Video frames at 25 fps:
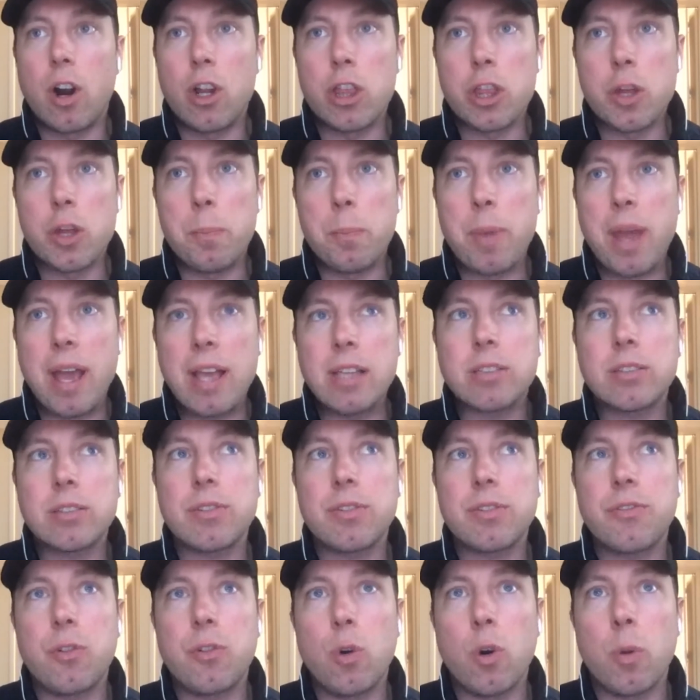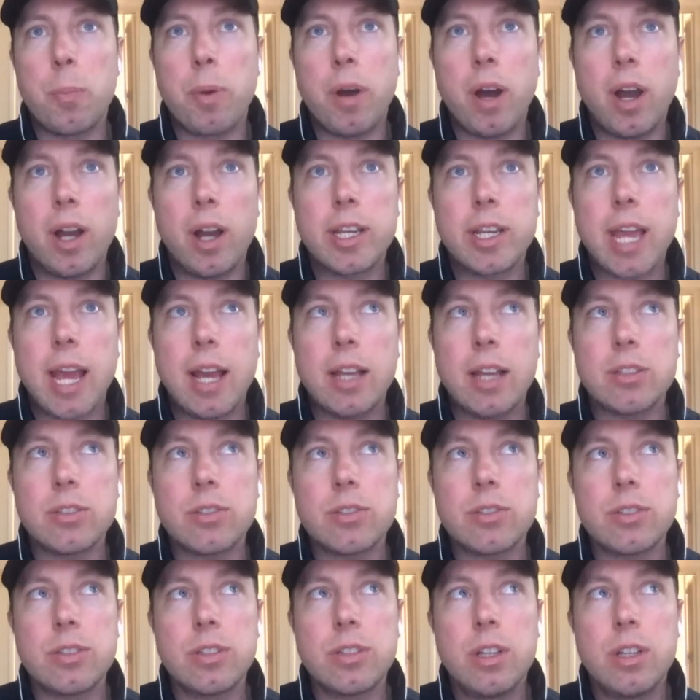the best for podcasts?